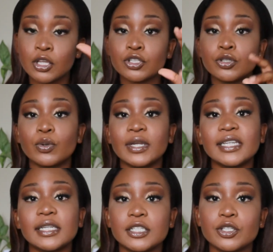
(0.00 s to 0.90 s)
So
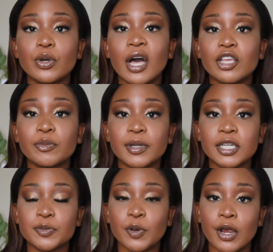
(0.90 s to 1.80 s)
ladies, you are your
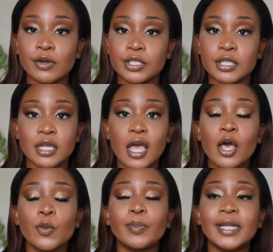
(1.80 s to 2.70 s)
biggest priority.
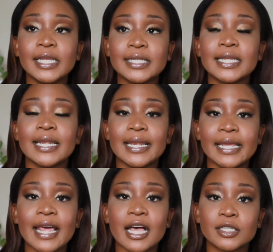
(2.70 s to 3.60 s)
Please
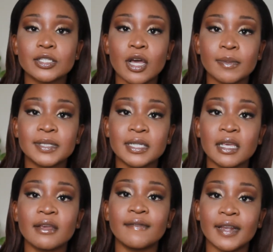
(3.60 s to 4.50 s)
let us stop
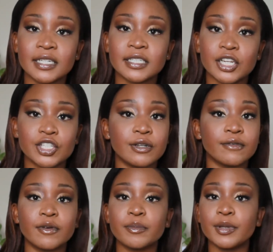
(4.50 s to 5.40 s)
seeking validation
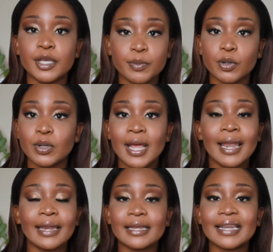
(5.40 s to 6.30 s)
from people.
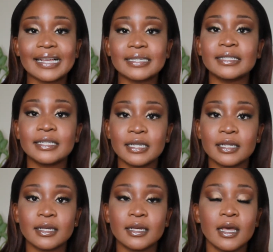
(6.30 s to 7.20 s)
Let us
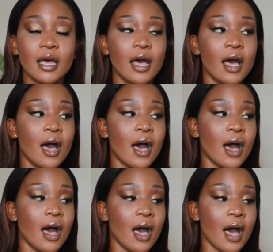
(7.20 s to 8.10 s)
seek
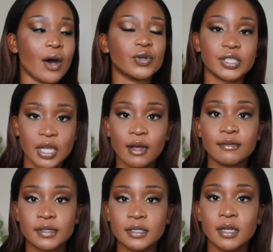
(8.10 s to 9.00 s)

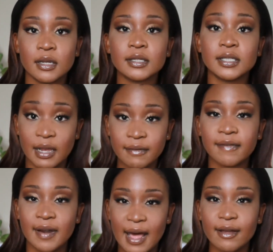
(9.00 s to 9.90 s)
ourselves.
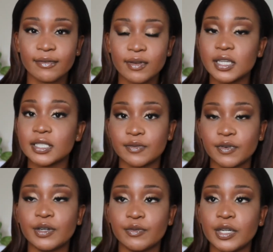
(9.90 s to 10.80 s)
Self-love is
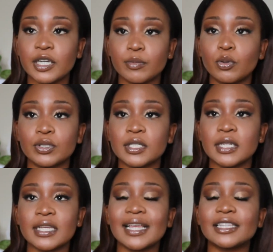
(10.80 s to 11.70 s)
very, very
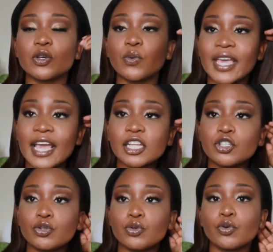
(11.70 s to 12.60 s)
important. It's okay
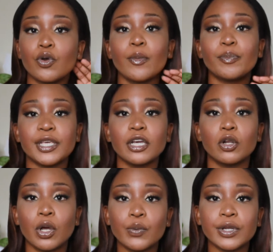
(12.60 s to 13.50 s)
to be
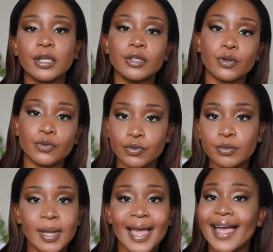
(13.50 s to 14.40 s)
alone in your
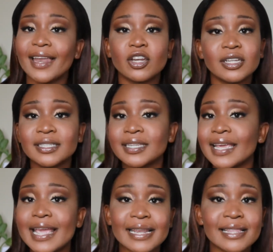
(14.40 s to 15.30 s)
room and not
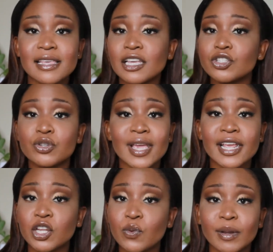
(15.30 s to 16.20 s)
say anything to
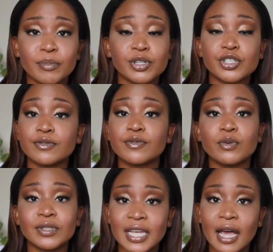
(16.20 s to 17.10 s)
anyone. Put your
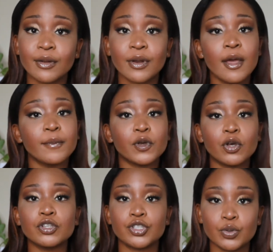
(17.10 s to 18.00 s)
phone down
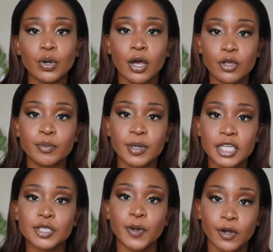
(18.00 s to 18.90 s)
because you are your
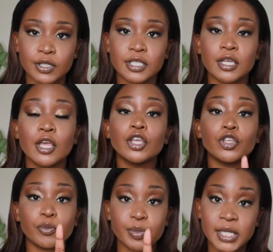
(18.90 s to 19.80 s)
biggest priority.
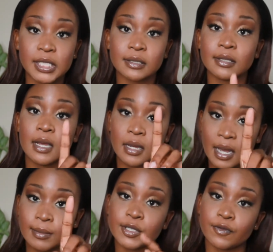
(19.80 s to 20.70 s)
Your peace
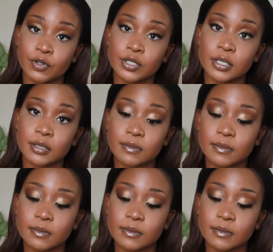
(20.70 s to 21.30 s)
comes first.